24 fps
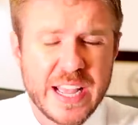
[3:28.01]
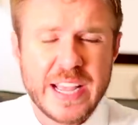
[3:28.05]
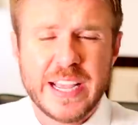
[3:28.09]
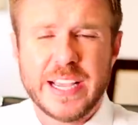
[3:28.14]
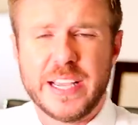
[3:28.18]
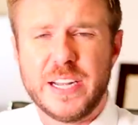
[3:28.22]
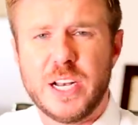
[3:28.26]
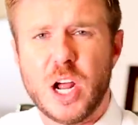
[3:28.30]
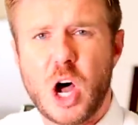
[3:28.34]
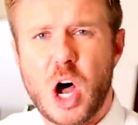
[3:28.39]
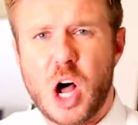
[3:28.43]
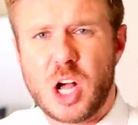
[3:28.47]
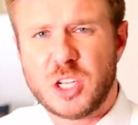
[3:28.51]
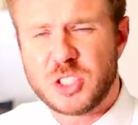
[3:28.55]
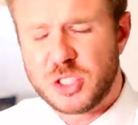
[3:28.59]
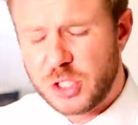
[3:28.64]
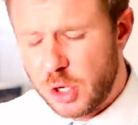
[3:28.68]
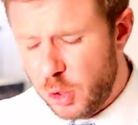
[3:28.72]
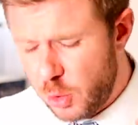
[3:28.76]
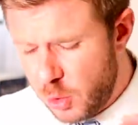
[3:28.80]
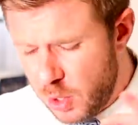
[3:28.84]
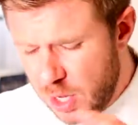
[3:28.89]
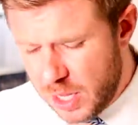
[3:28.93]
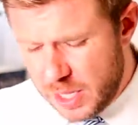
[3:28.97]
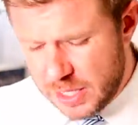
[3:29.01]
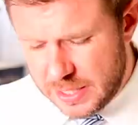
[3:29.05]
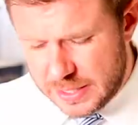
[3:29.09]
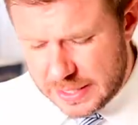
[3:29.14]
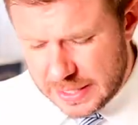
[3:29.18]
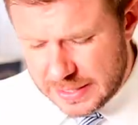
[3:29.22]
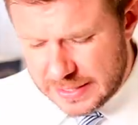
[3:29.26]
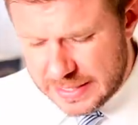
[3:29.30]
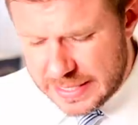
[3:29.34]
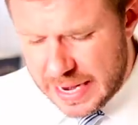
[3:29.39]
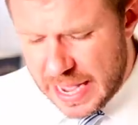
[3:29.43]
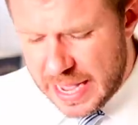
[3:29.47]
It also
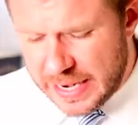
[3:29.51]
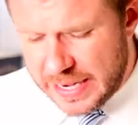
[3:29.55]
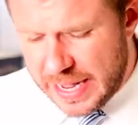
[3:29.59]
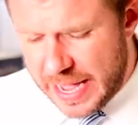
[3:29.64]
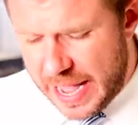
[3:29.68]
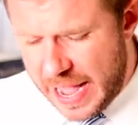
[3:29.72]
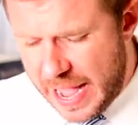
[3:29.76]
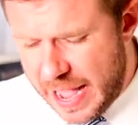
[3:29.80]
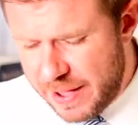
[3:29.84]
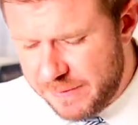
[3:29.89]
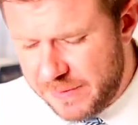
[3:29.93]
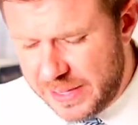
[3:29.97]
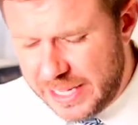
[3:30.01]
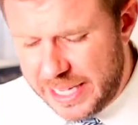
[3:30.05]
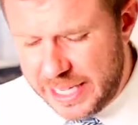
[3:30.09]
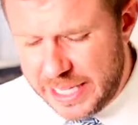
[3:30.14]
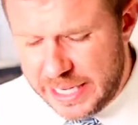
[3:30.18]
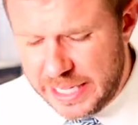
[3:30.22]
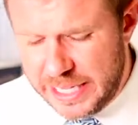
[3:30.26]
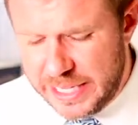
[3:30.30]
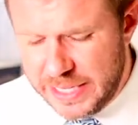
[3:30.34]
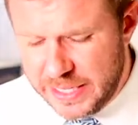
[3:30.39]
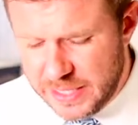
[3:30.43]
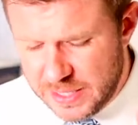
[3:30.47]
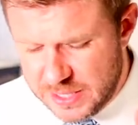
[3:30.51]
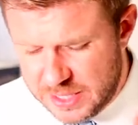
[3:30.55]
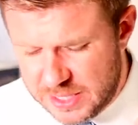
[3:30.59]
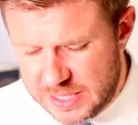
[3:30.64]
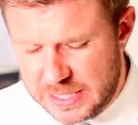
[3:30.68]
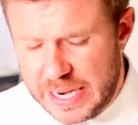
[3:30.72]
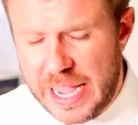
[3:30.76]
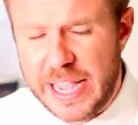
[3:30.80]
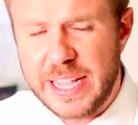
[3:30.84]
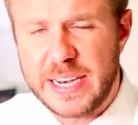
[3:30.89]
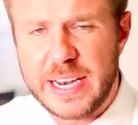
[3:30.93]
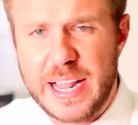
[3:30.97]
does not have any
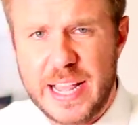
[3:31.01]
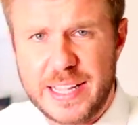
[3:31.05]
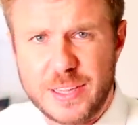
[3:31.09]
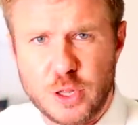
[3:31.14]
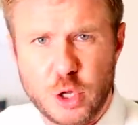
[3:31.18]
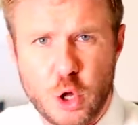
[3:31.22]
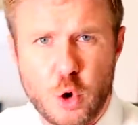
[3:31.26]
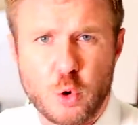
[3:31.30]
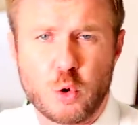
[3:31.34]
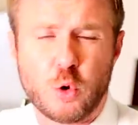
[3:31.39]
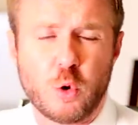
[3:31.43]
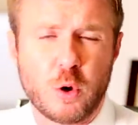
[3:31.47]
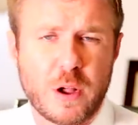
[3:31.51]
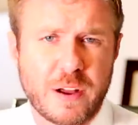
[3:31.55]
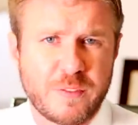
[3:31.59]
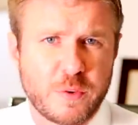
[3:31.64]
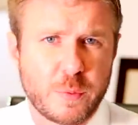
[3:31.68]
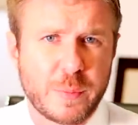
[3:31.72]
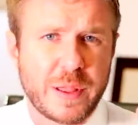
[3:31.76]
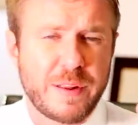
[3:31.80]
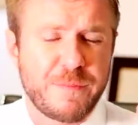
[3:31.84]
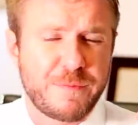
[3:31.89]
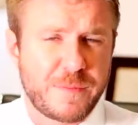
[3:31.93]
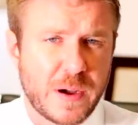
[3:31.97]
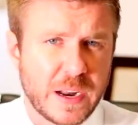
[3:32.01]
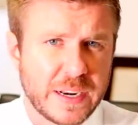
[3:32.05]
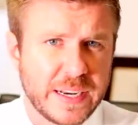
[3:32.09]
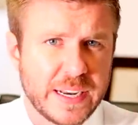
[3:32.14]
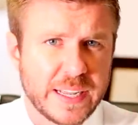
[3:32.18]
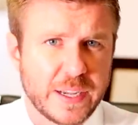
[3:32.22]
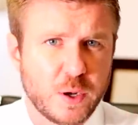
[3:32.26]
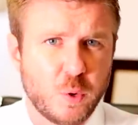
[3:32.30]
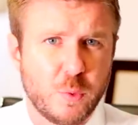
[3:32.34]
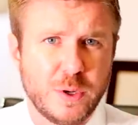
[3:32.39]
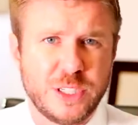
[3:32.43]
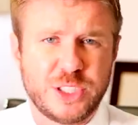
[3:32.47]
state and local government
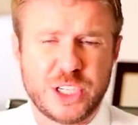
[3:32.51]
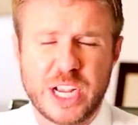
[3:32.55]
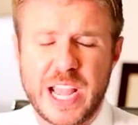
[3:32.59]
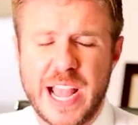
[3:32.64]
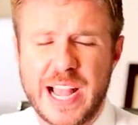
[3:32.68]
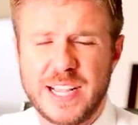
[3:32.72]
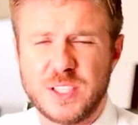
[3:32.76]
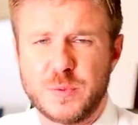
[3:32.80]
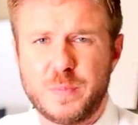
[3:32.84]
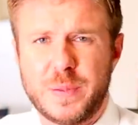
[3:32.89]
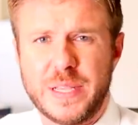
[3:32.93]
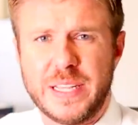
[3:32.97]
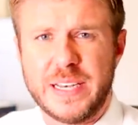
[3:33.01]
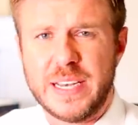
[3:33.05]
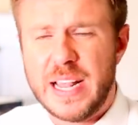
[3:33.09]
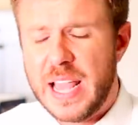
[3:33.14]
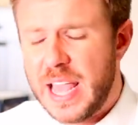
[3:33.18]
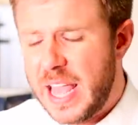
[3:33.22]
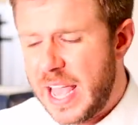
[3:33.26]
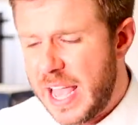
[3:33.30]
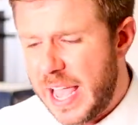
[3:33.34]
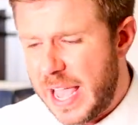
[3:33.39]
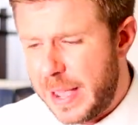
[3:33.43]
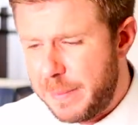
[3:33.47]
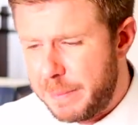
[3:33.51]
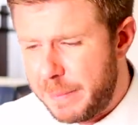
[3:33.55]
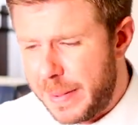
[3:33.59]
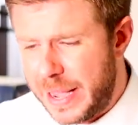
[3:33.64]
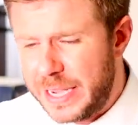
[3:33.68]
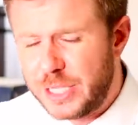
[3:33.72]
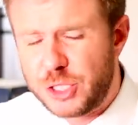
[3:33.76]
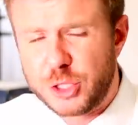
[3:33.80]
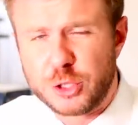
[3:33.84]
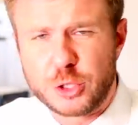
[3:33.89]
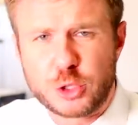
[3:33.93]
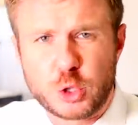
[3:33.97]
funding, which has been a
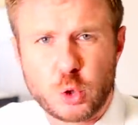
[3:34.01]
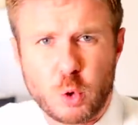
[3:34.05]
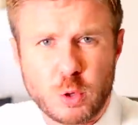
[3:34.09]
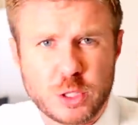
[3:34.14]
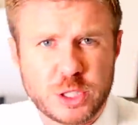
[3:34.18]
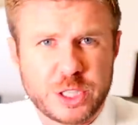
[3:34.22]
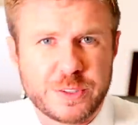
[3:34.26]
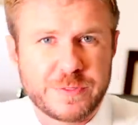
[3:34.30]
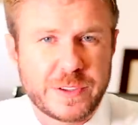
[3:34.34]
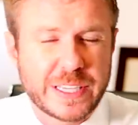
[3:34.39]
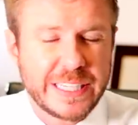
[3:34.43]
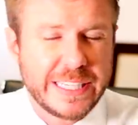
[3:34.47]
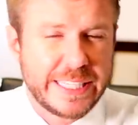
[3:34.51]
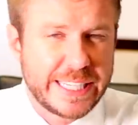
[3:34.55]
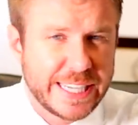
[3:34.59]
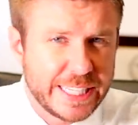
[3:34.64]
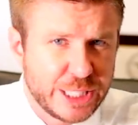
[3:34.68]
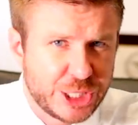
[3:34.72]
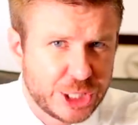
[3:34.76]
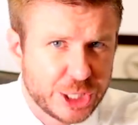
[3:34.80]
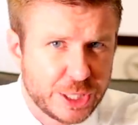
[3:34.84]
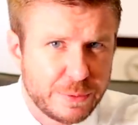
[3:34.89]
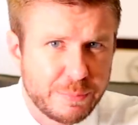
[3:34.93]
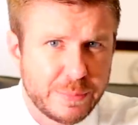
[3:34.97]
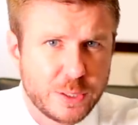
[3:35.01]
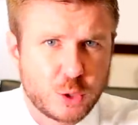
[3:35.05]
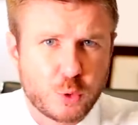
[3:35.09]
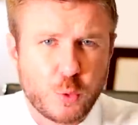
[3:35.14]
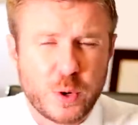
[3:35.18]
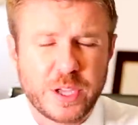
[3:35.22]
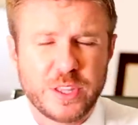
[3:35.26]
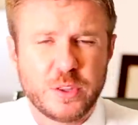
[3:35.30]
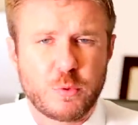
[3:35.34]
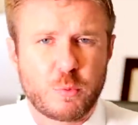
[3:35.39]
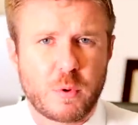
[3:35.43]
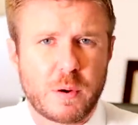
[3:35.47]
major source of contention
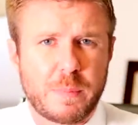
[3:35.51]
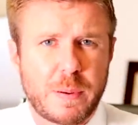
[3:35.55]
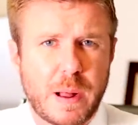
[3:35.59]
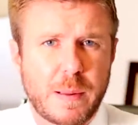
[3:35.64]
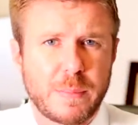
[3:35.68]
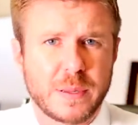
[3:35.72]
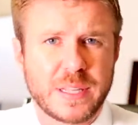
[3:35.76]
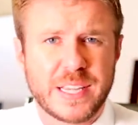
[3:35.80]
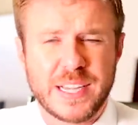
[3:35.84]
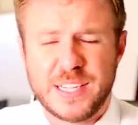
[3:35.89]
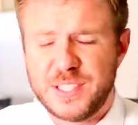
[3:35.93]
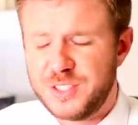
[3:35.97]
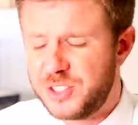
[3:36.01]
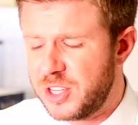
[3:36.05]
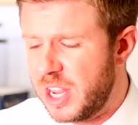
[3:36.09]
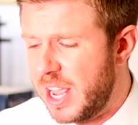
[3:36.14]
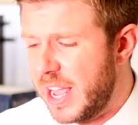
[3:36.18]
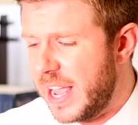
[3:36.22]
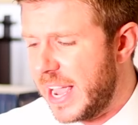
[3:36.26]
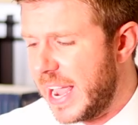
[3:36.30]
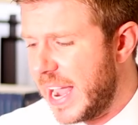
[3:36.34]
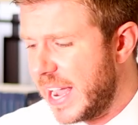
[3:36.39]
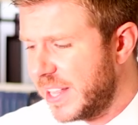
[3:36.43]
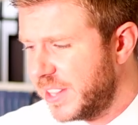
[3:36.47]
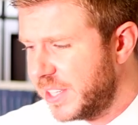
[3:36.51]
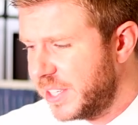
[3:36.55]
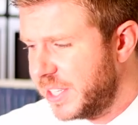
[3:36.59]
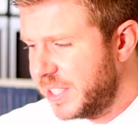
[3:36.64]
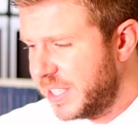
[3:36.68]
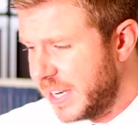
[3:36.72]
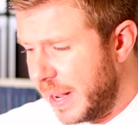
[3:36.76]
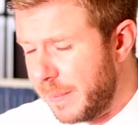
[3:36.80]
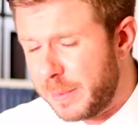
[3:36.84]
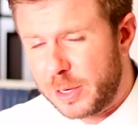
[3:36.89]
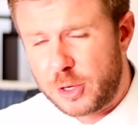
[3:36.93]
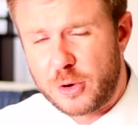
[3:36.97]
between the Republicans and the
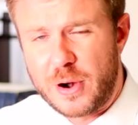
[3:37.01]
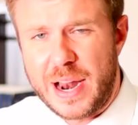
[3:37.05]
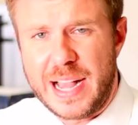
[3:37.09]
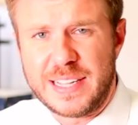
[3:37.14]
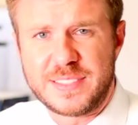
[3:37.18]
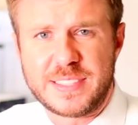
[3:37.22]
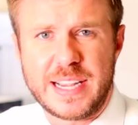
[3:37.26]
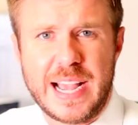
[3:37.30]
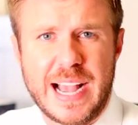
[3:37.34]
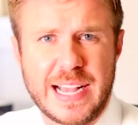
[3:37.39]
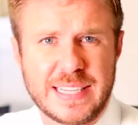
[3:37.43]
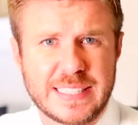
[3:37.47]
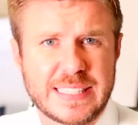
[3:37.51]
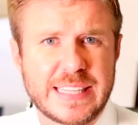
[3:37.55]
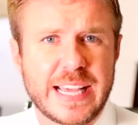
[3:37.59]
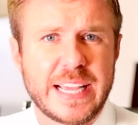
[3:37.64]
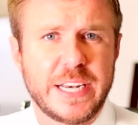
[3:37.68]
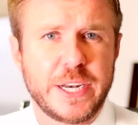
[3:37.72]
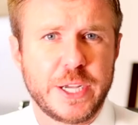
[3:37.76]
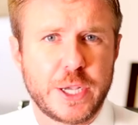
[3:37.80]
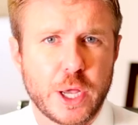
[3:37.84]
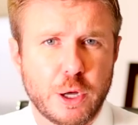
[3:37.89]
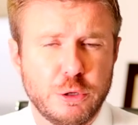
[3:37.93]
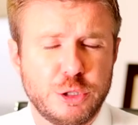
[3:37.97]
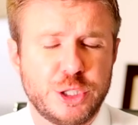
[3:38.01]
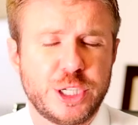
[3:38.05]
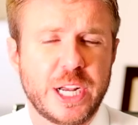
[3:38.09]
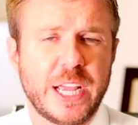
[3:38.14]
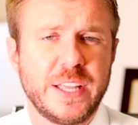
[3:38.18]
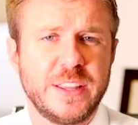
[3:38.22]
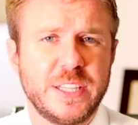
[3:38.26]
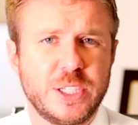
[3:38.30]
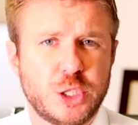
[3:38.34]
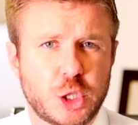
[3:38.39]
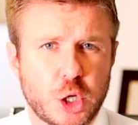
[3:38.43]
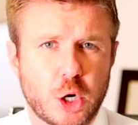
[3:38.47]
Democrats as they
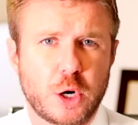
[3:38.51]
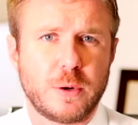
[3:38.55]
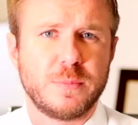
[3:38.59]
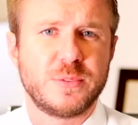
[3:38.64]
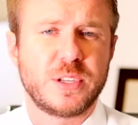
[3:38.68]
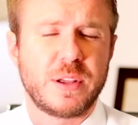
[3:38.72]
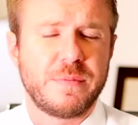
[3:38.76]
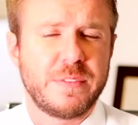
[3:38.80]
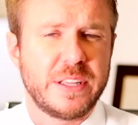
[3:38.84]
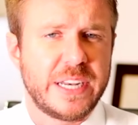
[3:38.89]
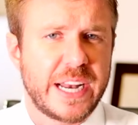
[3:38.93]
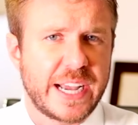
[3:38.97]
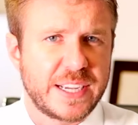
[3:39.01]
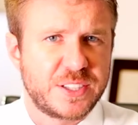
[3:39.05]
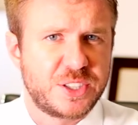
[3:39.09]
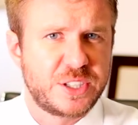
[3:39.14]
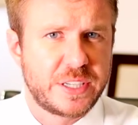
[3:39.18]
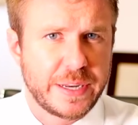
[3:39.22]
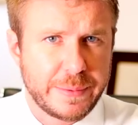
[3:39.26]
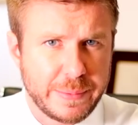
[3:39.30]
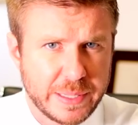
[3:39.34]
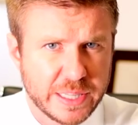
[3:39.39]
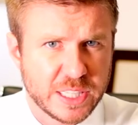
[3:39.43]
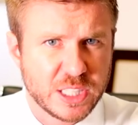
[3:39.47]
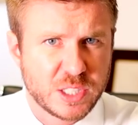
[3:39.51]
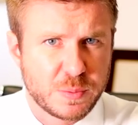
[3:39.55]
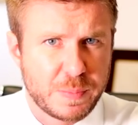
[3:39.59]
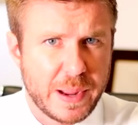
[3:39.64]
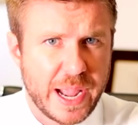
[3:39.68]
negotiate the terms of the next stimulus